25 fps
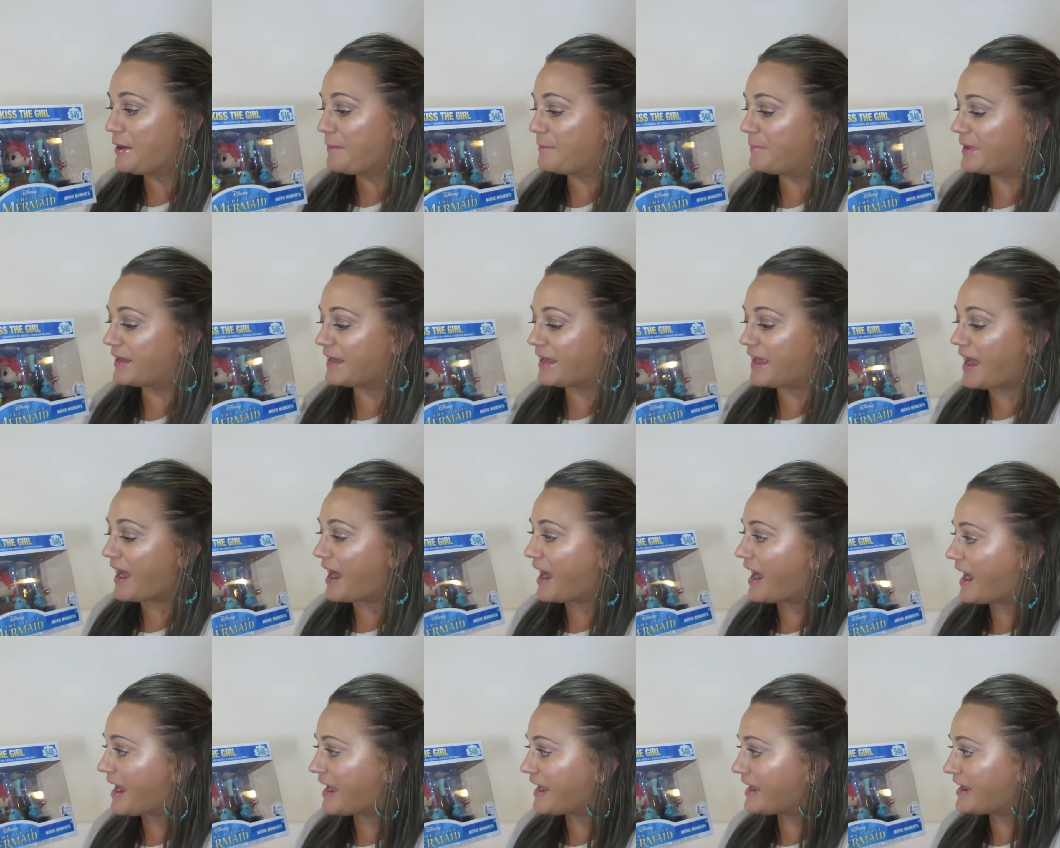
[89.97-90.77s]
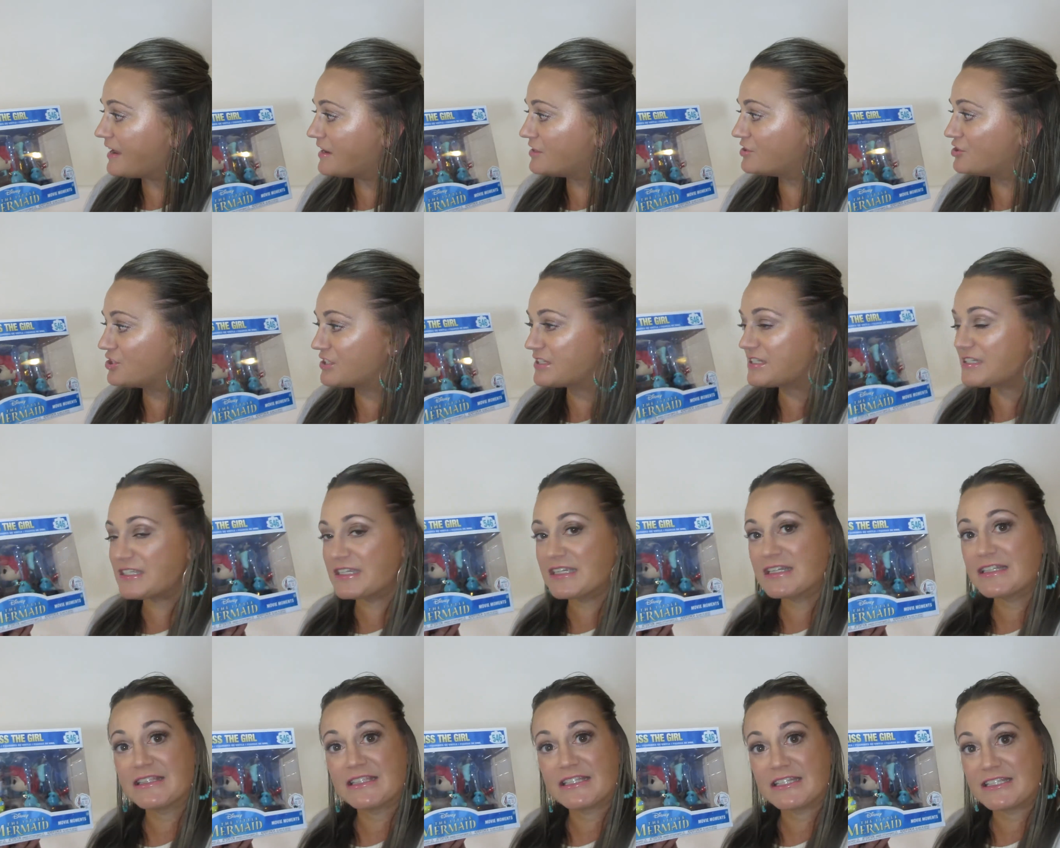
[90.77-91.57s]
But I just
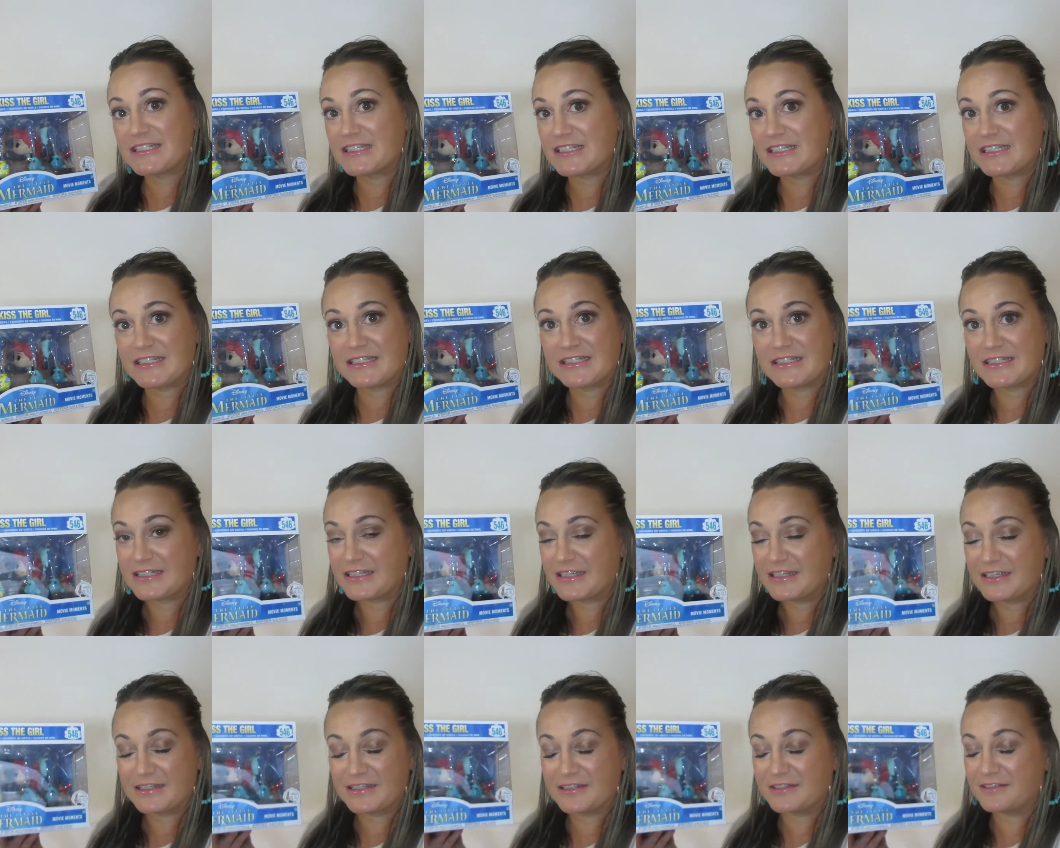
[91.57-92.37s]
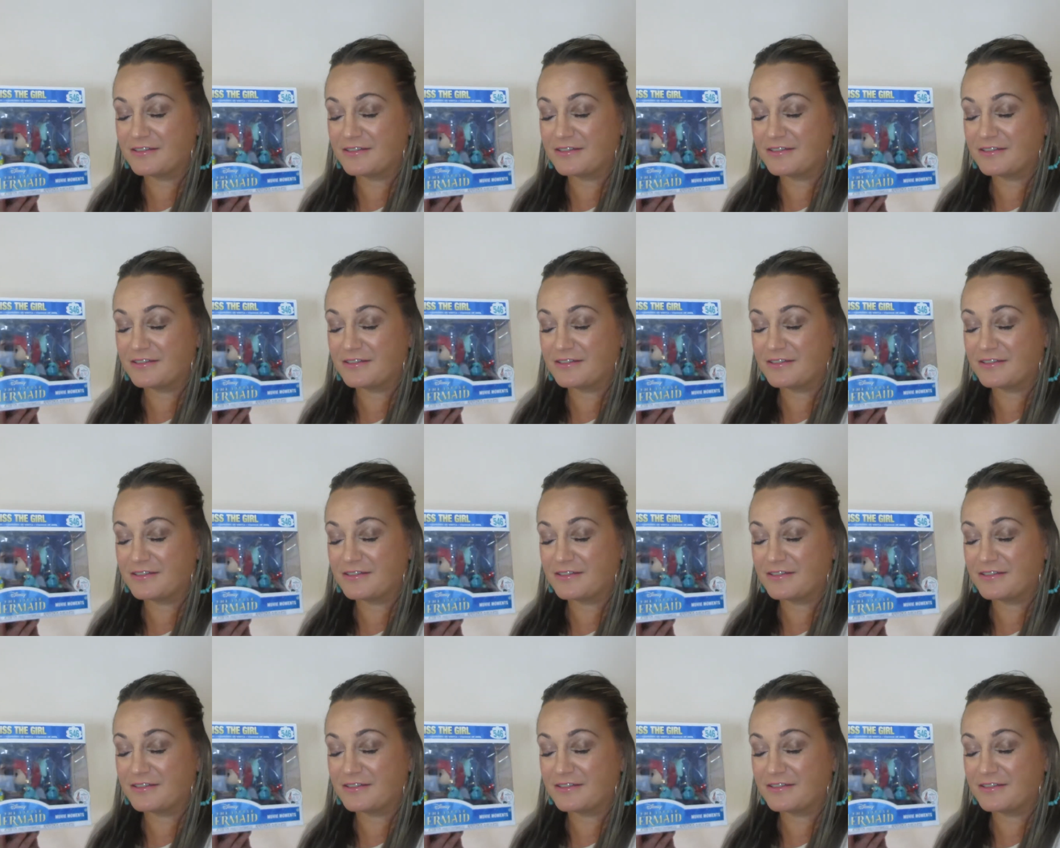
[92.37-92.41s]
think this is